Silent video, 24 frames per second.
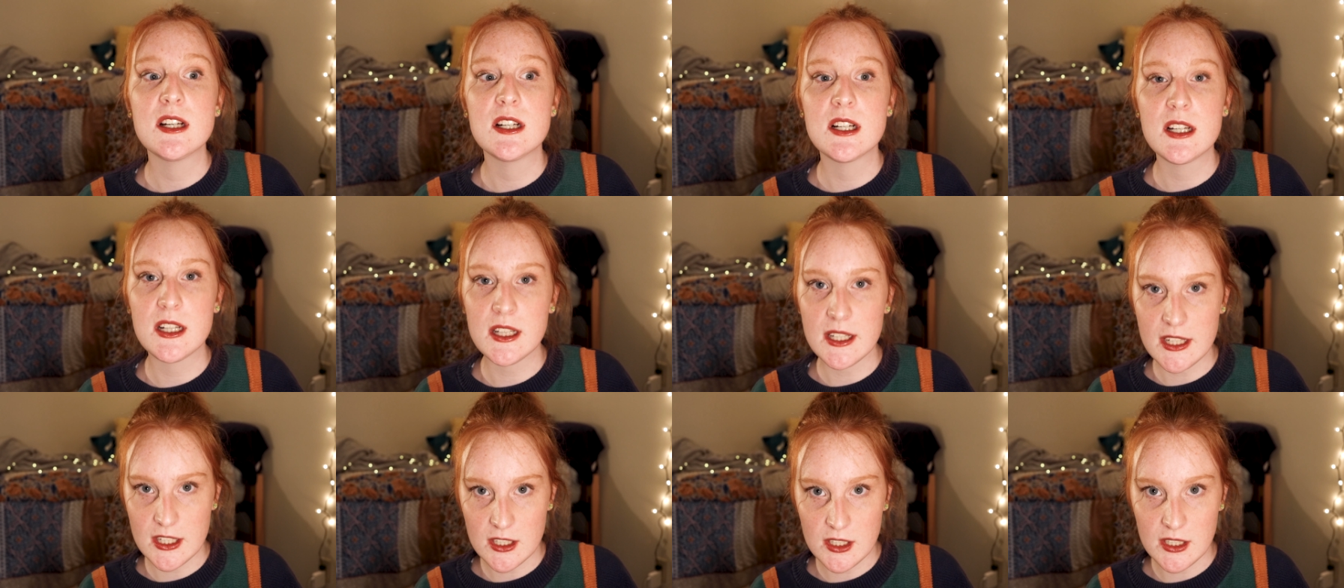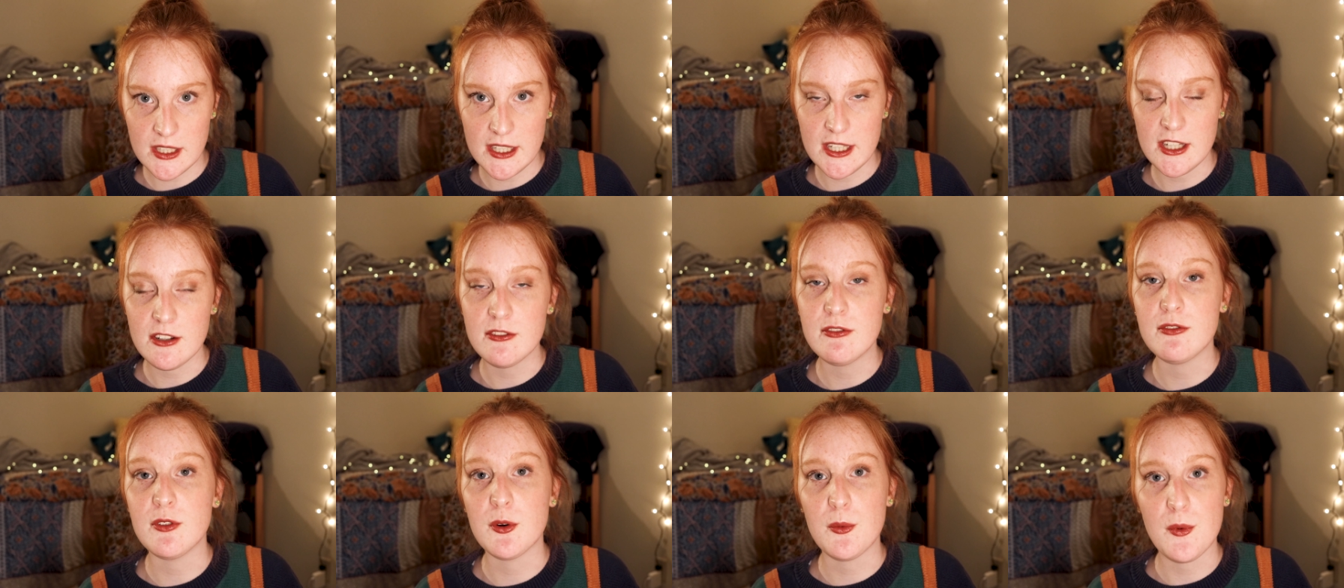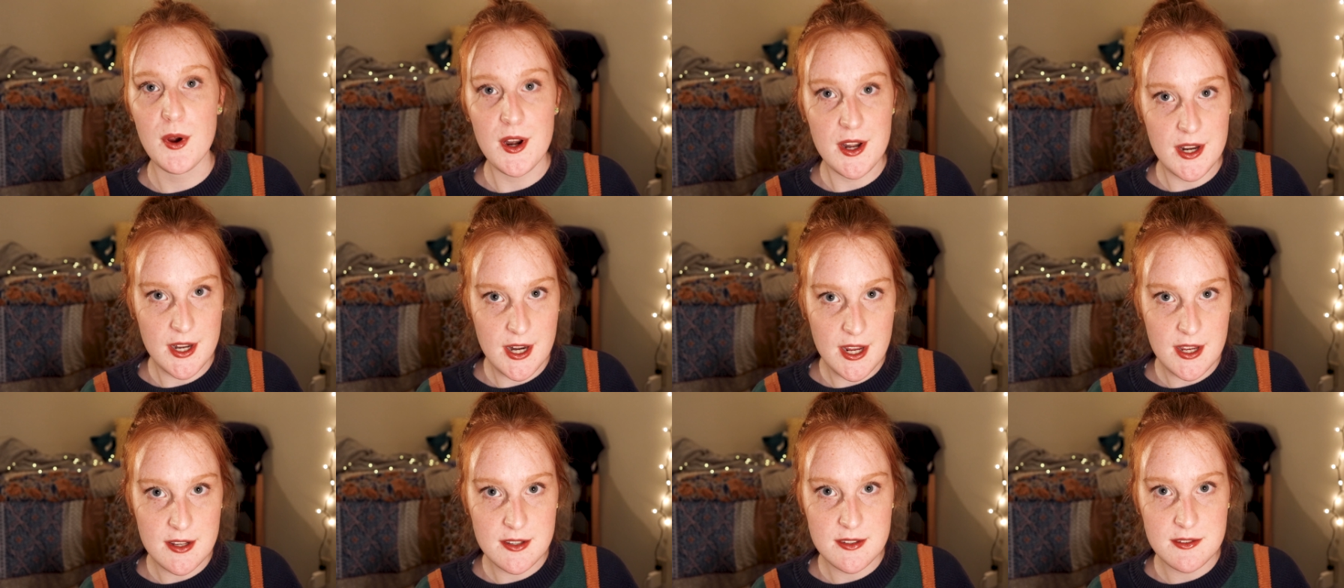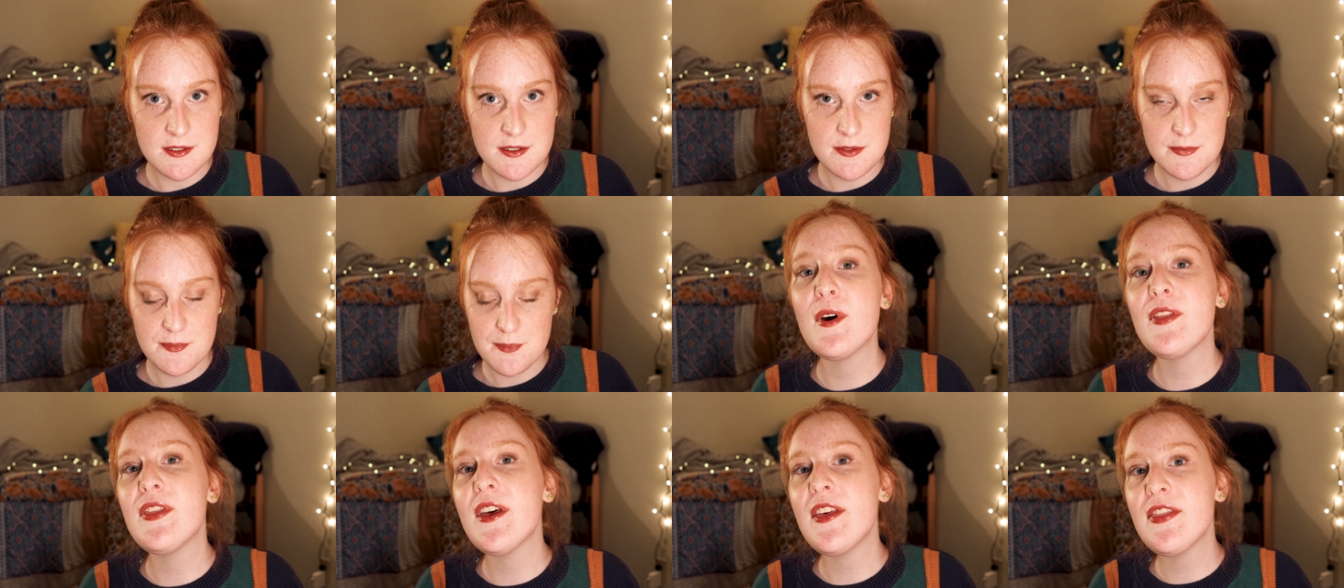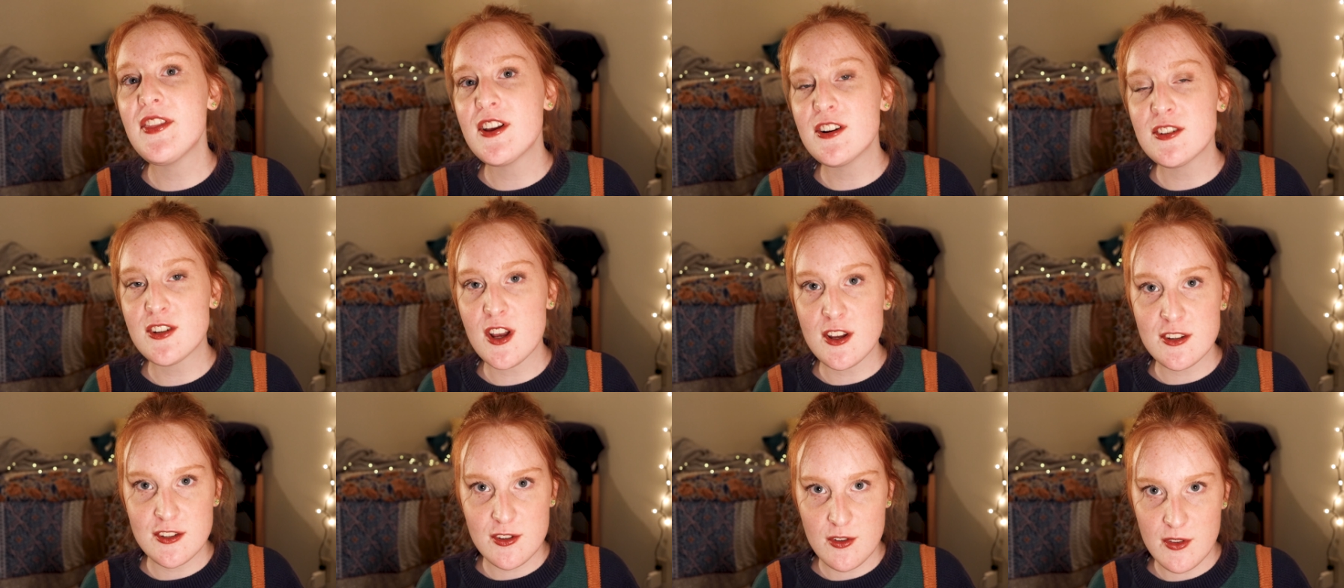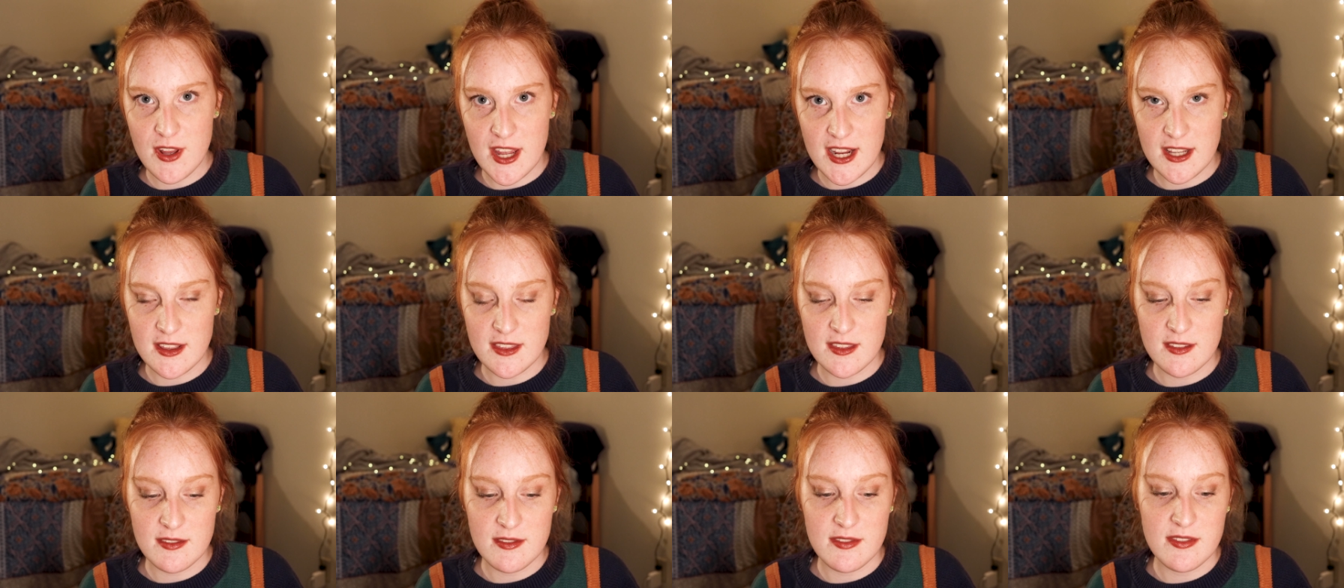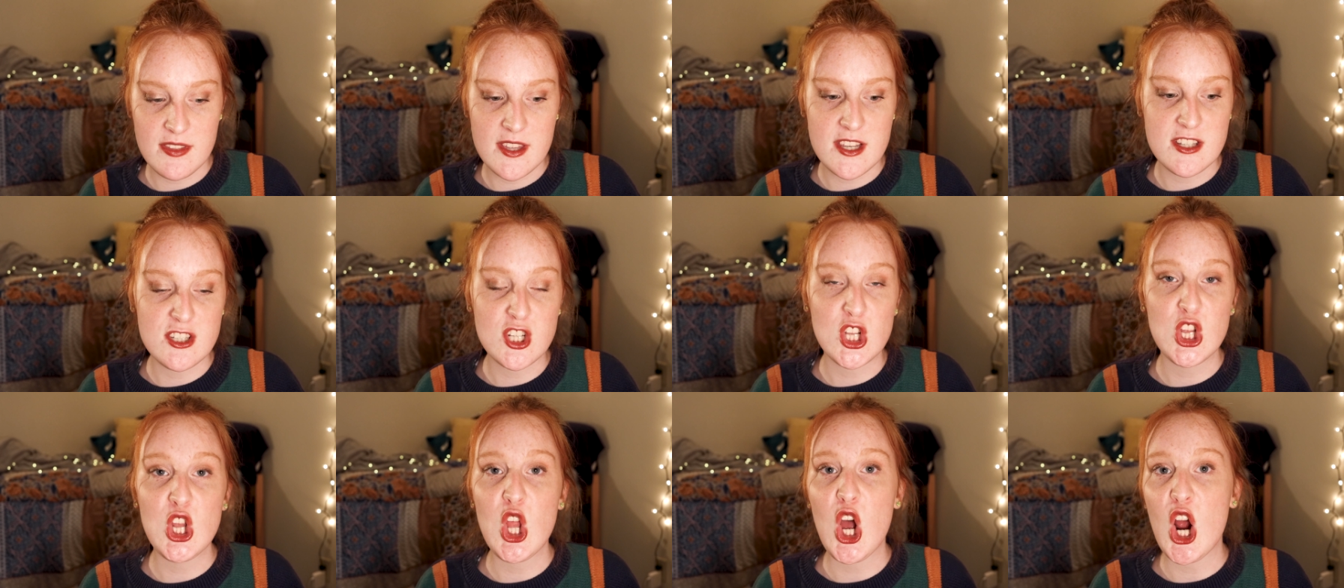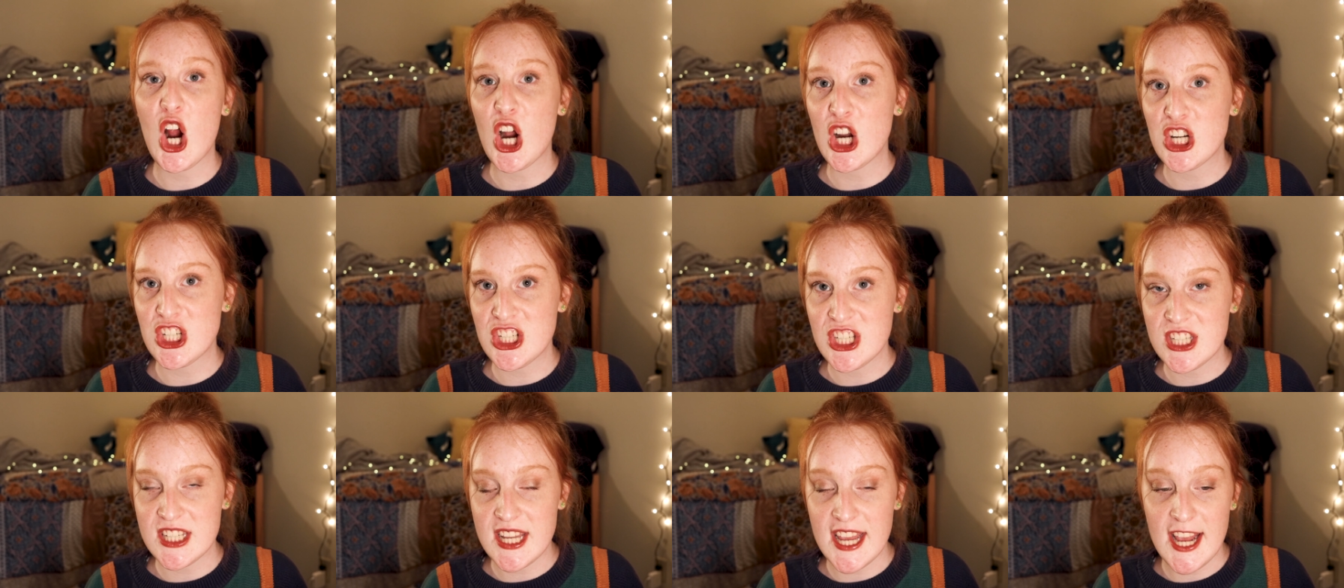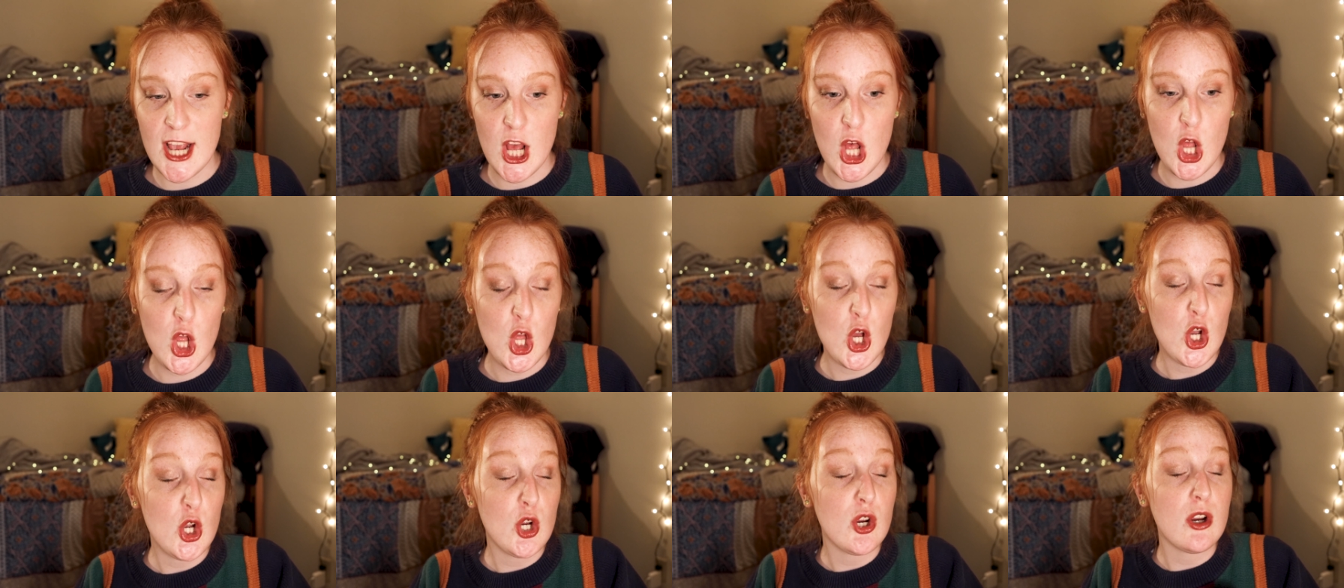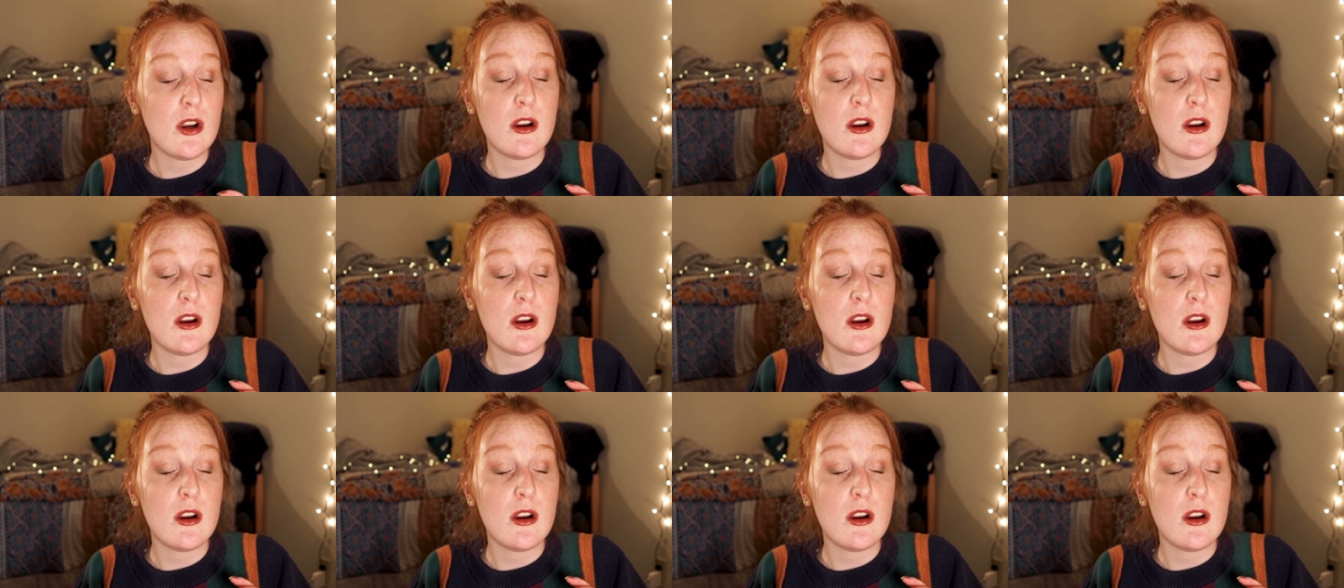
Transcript: clearly for what it is. But then there's also like this large scale